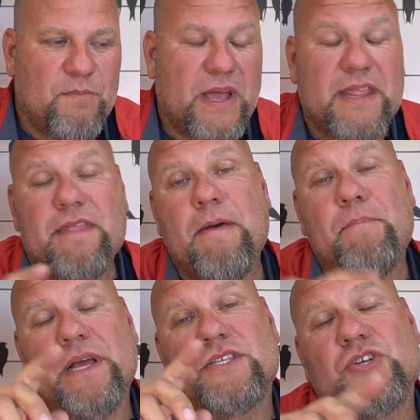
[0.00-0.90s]
But
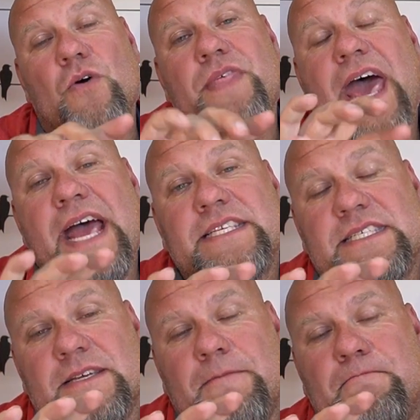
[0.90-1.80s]
but so
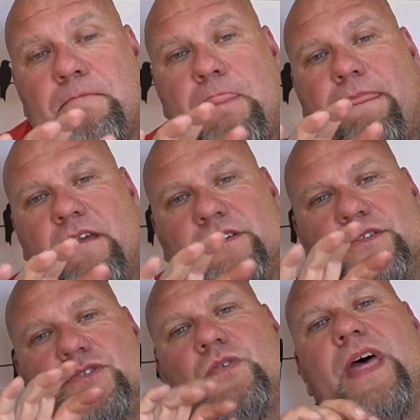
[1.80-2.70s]
that's
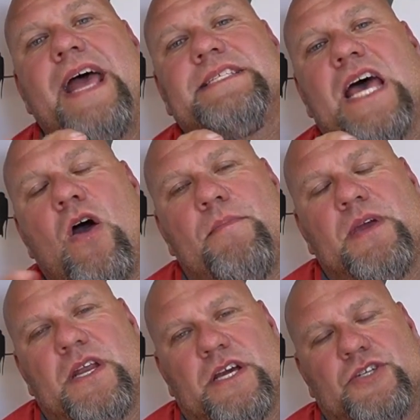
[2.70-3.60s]
so that's how
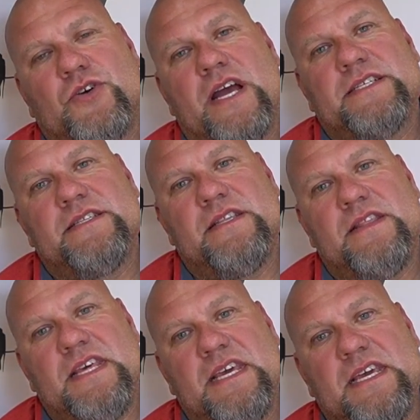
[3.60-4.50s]
I'm going to address
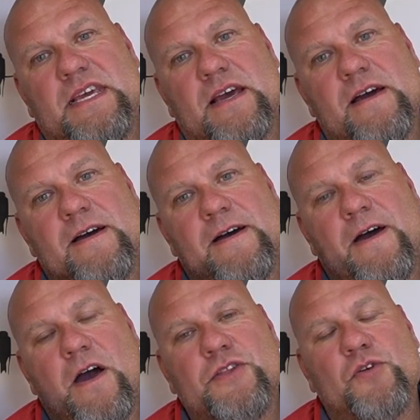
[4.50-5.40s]
the uh,
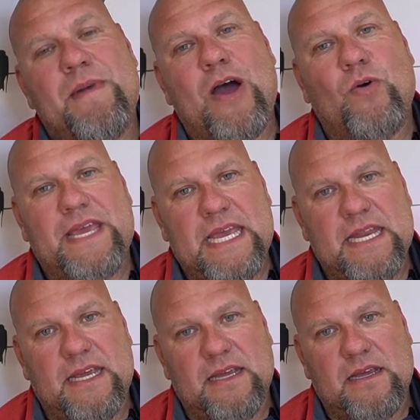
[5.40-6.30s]
undermount
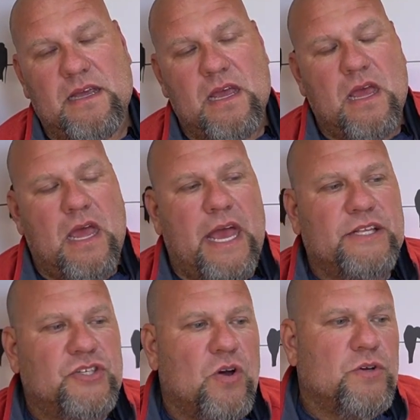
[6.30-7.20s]
heating.
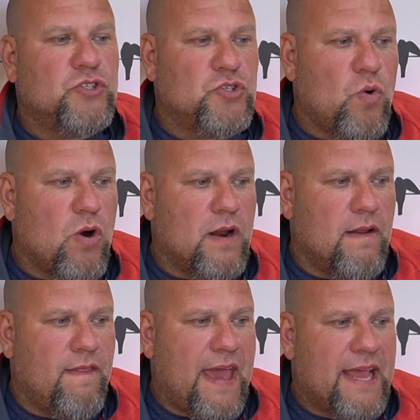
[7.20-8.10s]
And so in short,
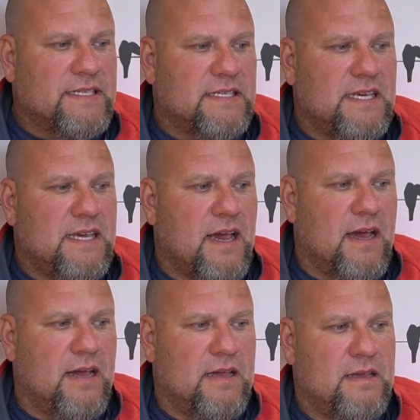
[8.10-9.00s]
that's the
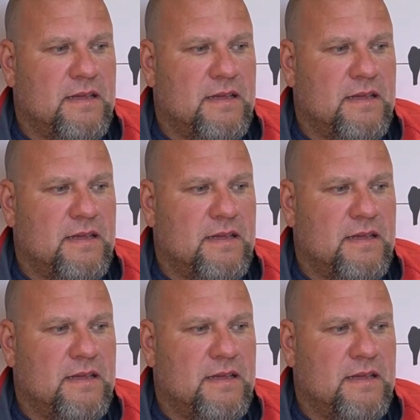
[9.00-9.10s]
uh,